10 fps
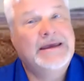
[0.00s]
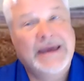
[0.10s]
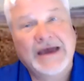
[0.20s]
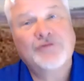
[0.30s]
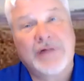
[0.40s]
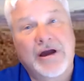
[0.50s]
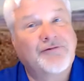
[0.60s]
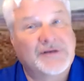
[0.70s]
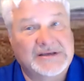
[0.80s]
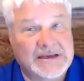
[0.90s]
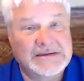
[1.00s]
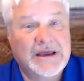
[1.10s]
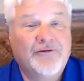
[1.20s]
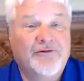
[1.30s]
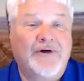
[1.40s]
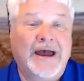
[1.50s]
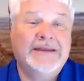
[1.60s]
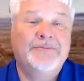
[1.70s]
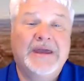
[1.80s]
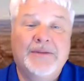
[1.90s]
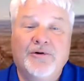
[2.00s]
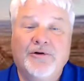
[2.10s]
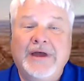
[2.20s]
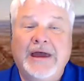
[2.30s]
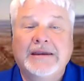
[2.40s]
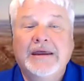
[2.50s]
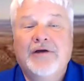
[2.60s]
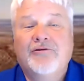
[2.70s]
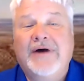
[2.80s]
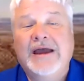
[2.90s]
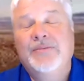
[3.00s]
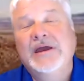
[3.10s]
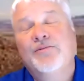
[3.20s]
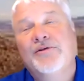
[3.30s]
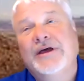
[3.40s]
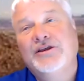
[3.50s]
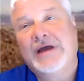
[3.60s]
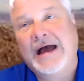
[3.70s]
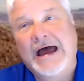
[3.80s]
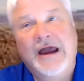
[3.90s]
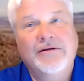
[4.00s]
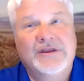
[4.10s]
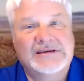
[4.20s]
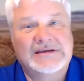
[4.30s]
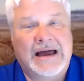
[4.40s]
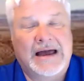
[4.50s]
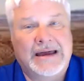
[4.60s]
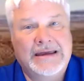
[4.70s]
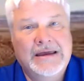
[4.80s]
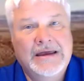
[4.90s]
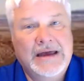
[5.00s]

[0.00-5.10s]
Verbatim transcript: get references, find people that, find people that you hired this guy,